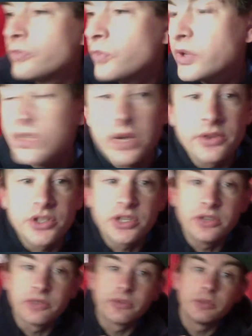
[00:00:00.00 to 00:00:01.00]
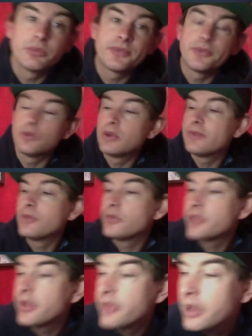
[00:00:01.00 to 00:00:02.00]
Which other shoes I've ridden before have not
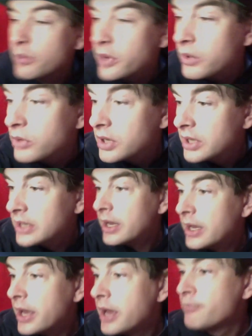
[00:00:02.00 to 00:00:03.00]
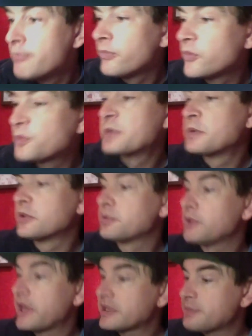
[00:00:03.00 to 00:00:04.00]
done that well. Which brings me on
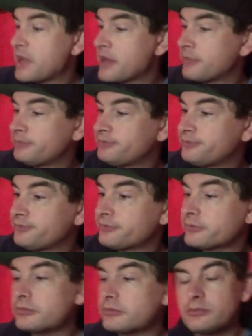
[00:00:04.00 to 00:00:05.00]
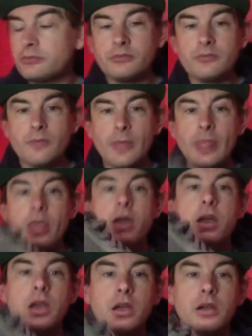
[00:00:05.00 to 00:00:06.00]
to my next pair.
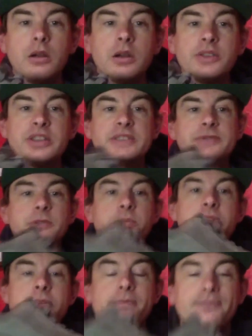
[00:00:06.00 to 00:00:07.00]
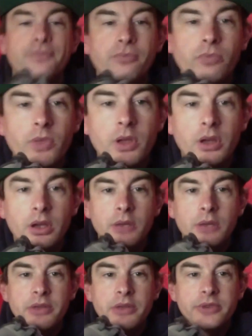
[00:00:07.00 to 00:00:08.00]
I had these for a bit.
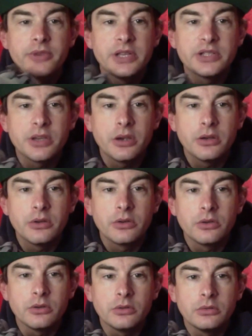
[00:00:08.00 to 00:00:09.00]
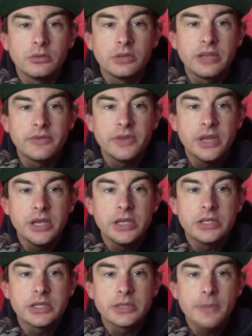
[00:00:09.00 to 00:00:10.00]
About 3 years ago, I got given
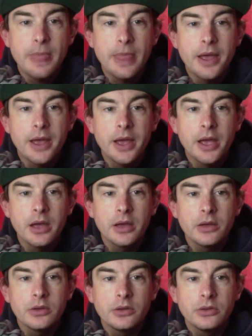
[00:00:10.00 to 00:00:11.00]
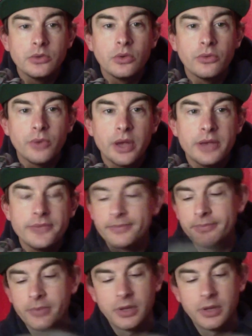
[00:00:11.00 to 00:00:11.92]
these. Northwave.